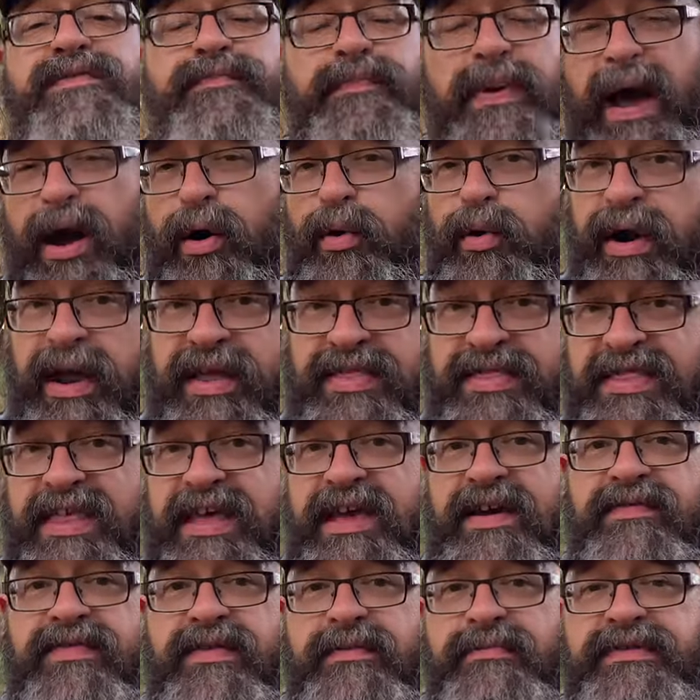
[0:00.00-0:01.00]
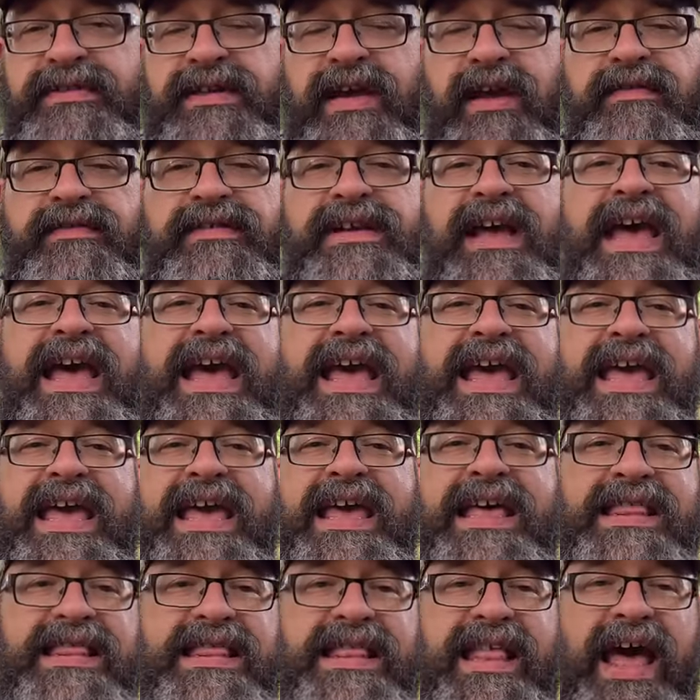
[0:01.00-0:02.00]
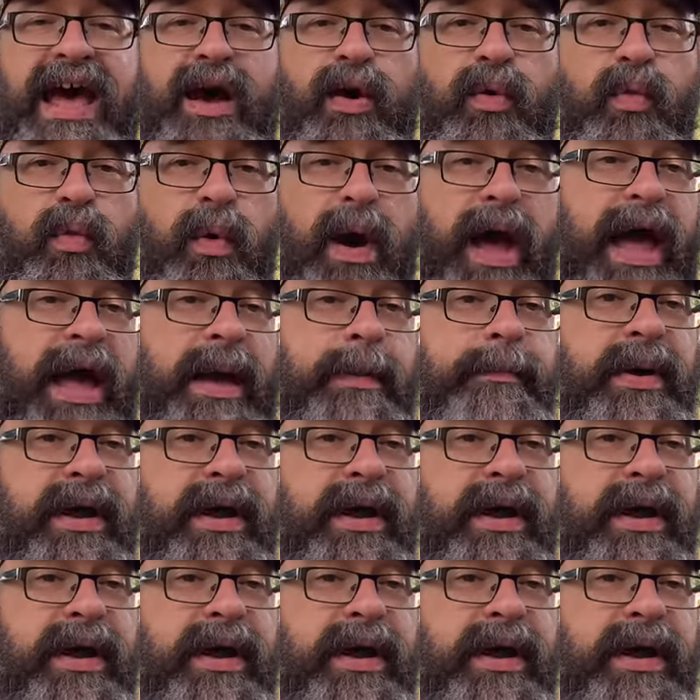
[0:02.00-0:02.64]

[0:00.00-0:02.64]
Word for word: power and think of themselves in that way.